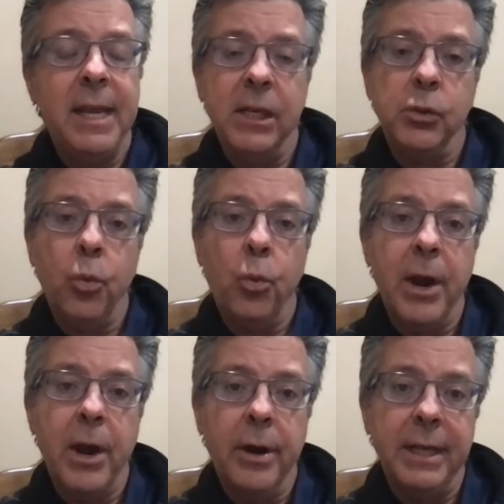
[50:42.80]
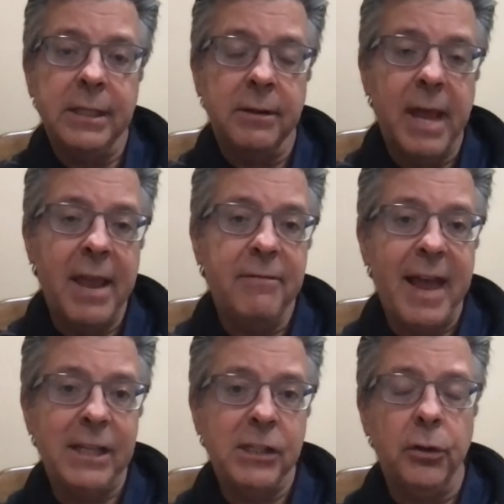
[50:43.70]
is where it's an
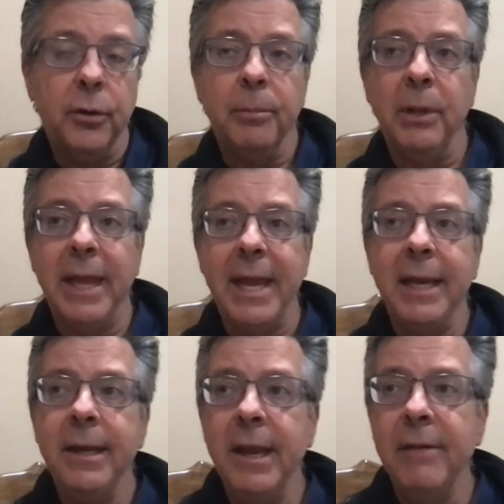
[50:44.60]
avascular plane.